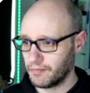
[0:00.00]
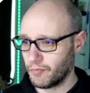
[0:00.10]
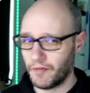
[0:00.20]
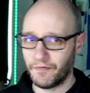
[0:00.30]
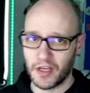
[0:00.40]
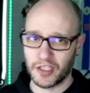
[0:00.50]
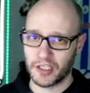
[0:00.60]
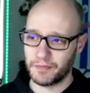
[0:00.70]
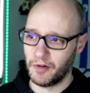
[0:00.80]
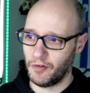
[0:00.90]
with the
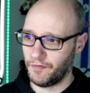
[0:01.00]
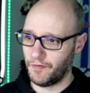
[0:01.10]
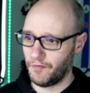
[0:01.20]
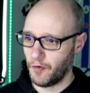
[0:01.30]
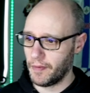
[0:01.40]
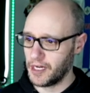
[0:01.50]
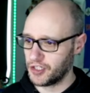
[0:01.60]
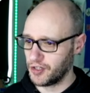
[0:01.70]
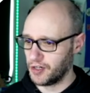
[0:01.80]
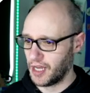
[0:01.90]
adjustment of the
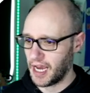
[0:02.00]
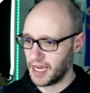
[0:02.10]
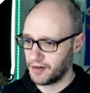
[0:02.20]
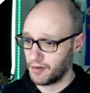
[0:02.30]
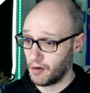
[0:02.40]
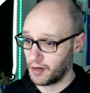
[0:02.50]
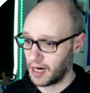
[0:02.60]
formation and